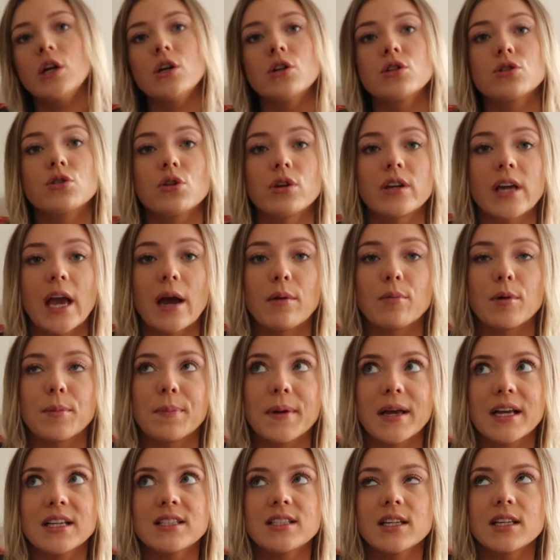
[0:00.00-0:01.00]
so yeah, we
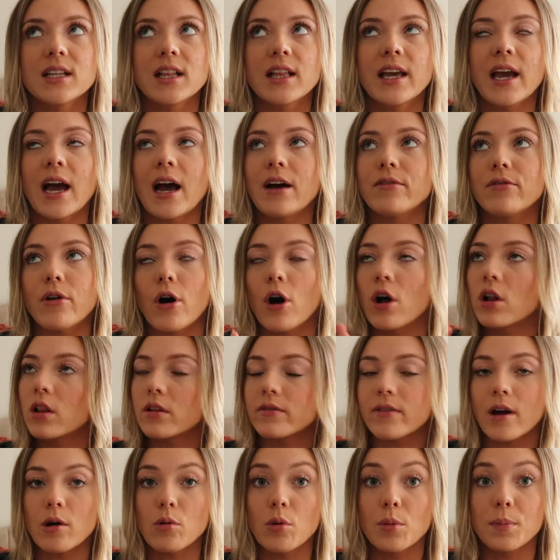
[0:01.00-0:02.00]
basically have all
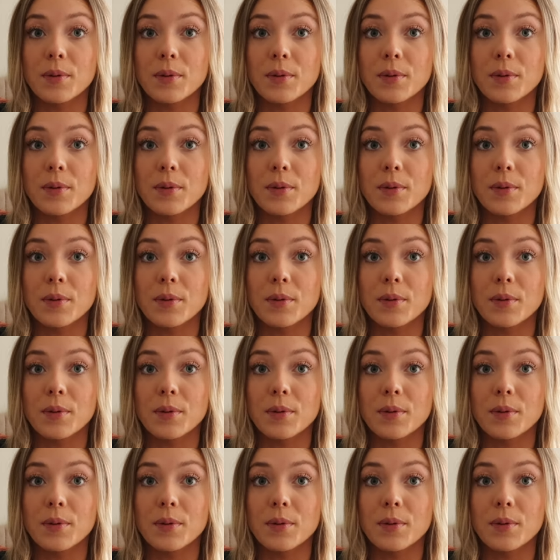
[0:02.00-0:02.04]
of our